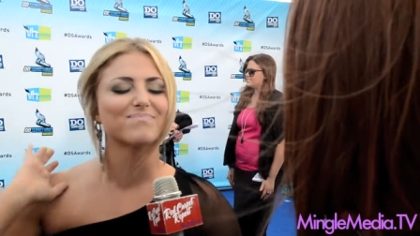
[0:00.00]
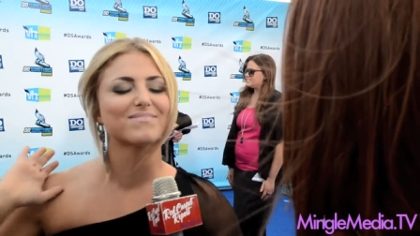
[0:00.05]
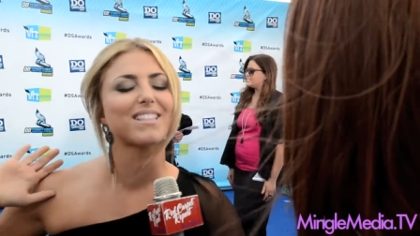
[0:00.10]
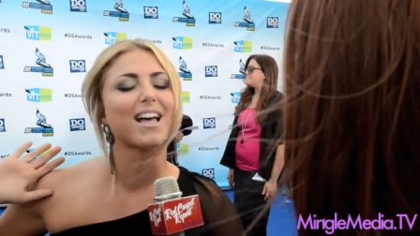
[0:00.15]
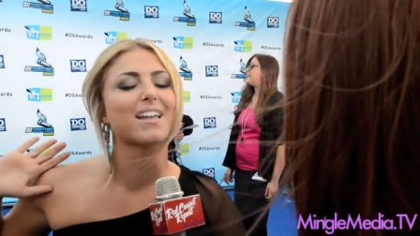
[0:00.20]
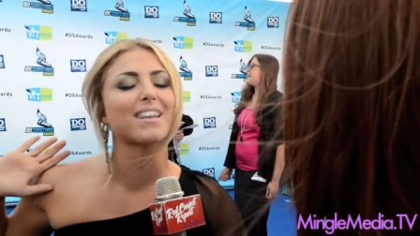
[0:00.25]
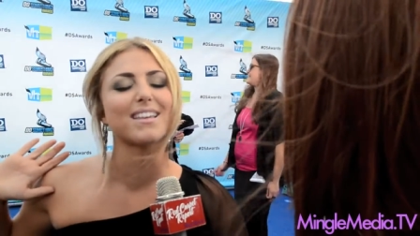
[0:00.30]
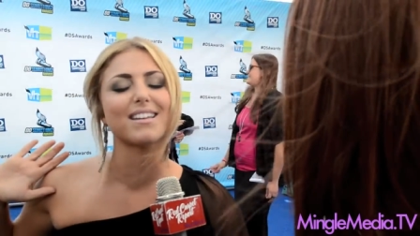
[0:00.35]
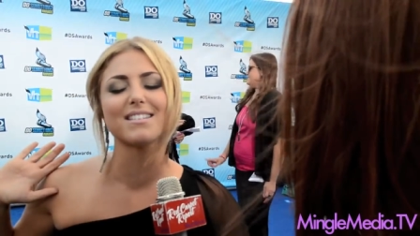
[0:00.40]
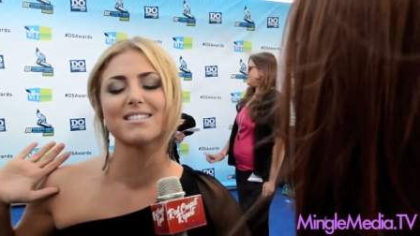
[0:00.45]

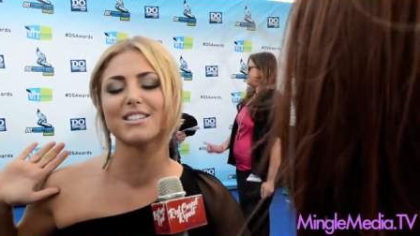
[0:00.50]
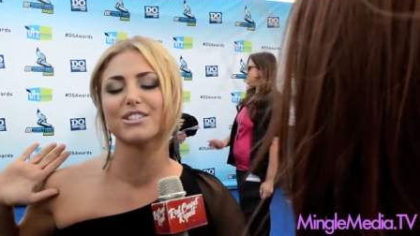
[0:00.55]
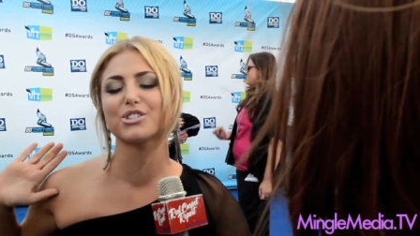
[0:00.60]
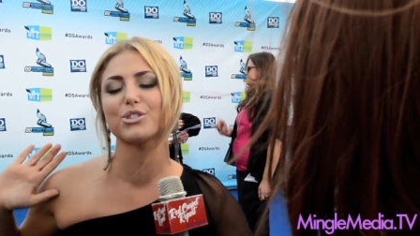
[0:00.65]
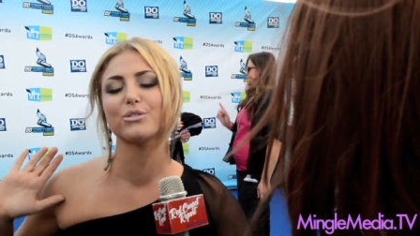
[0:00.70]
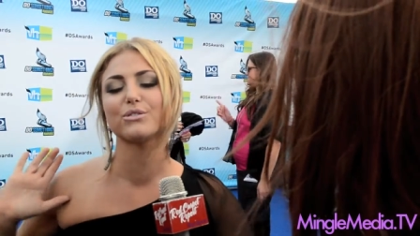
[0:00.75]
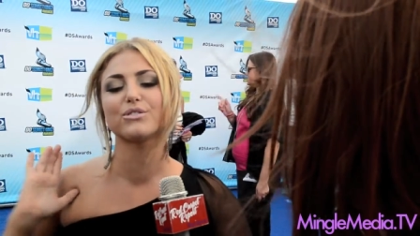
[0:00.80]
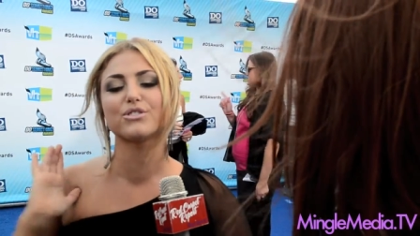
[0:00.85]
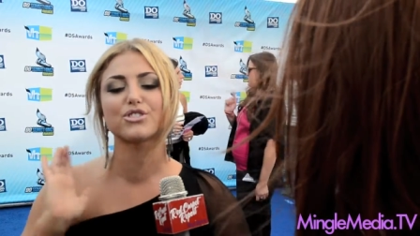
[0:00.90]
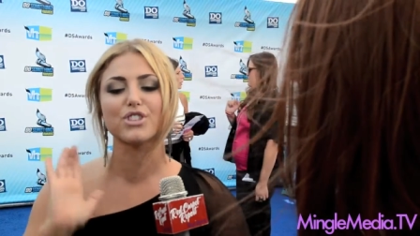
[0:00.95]
that
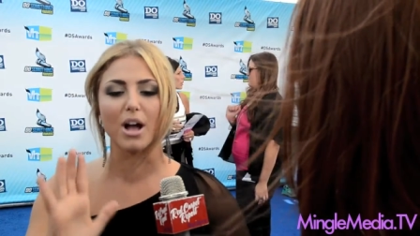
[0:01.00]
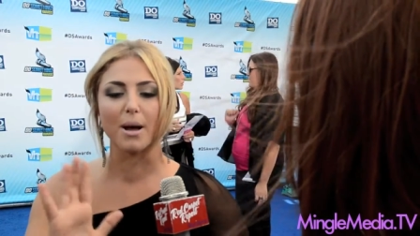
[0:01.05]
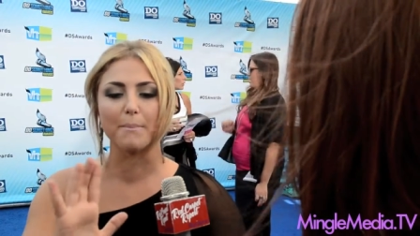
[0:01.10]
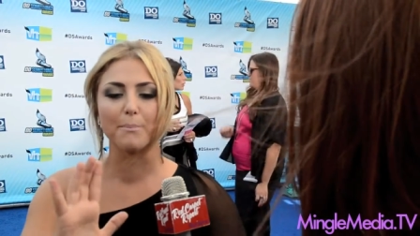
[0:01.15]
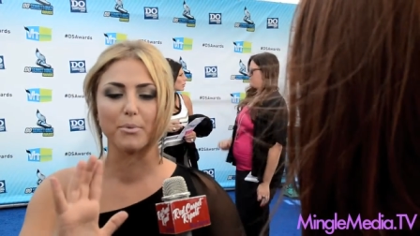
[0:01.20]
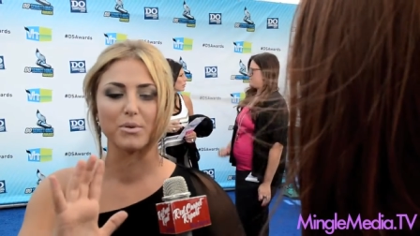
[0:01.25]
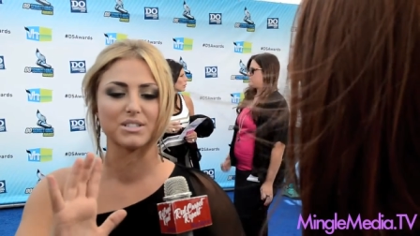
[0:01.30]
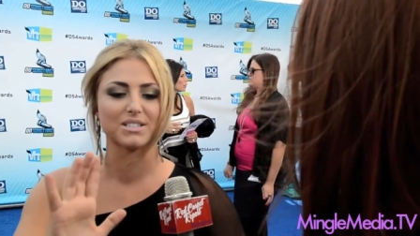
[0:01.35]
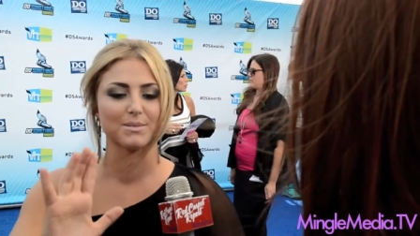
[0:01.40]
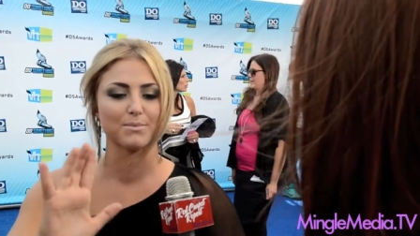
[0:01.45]
initial
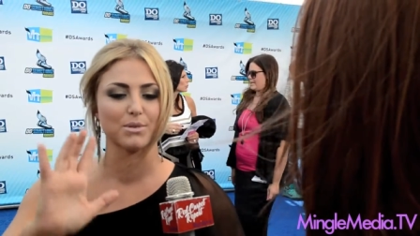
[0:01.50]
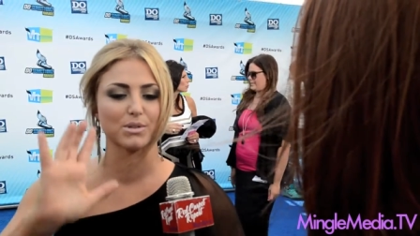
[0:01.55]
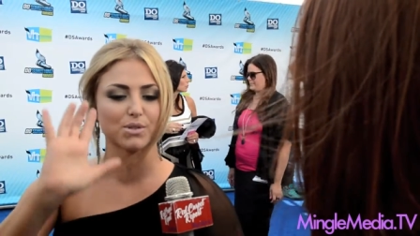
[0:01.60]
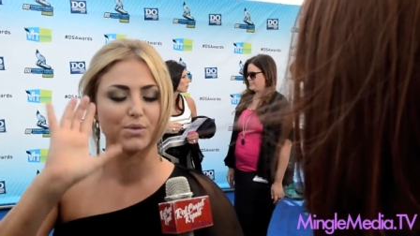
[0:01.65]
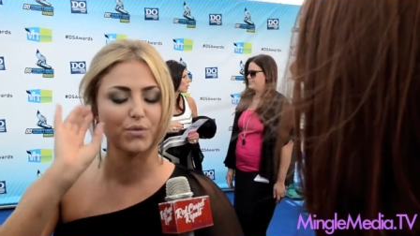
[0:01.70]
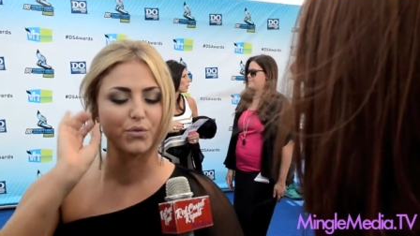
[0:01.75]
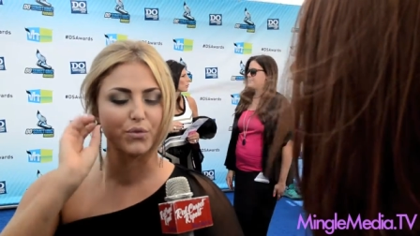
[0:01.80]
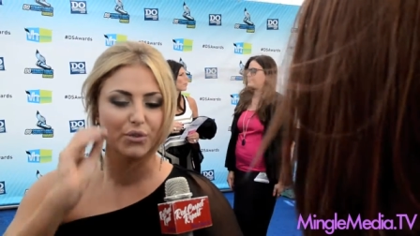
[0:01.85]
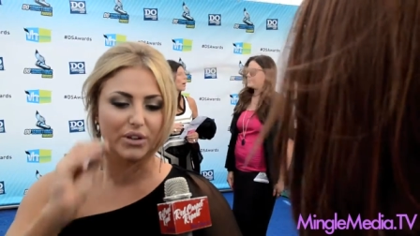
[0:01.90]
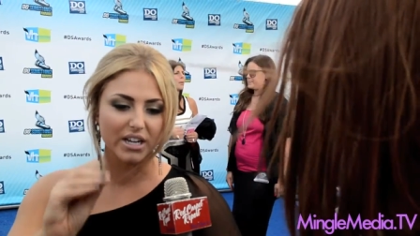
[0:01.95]
jump was the most
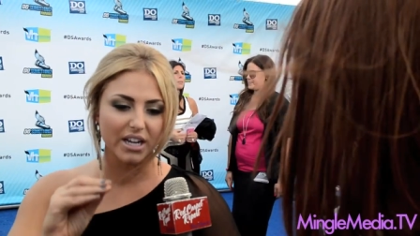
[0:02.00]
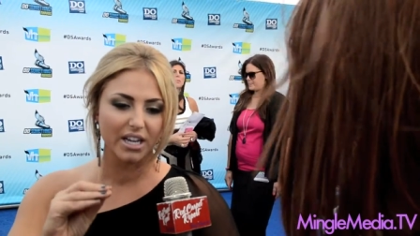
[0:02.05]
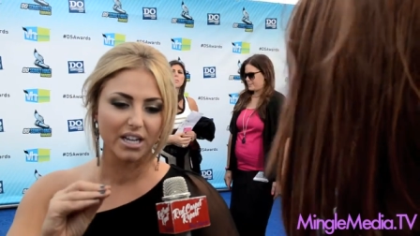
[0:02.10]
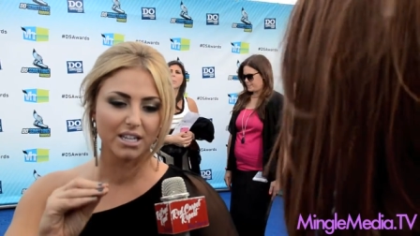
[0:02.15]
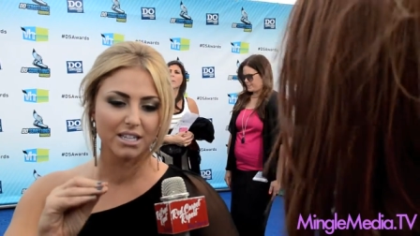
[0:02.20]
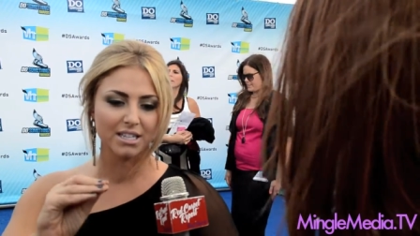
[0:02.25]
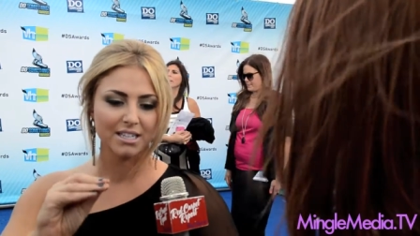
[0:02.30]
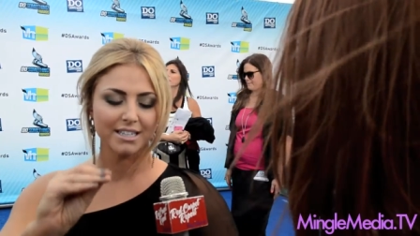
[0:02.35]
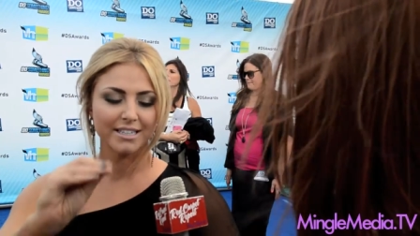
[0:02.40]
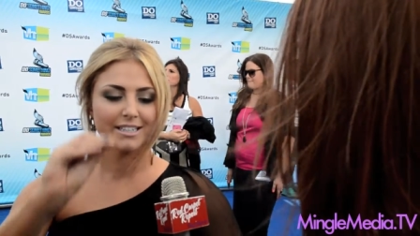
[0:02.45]

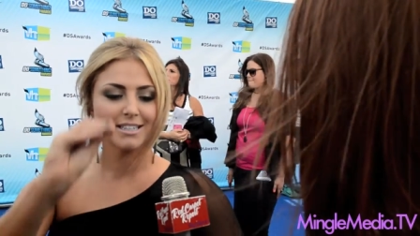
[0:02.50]
freeing